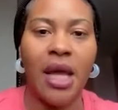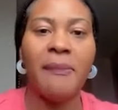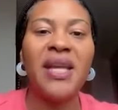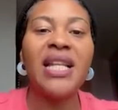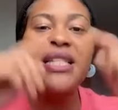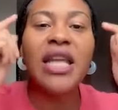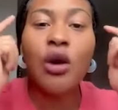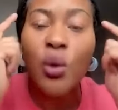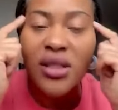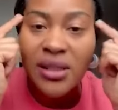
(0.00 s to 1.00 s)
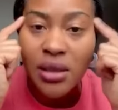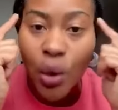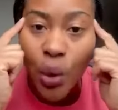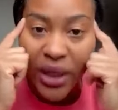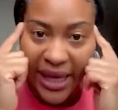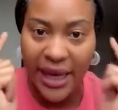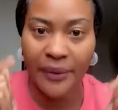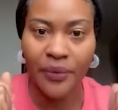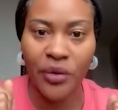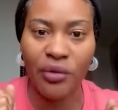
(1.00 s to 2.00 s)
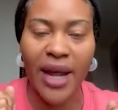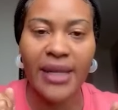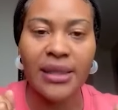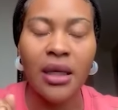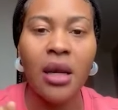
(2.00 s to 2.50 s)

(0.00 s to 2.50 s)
meaning say you wasn't okay, right?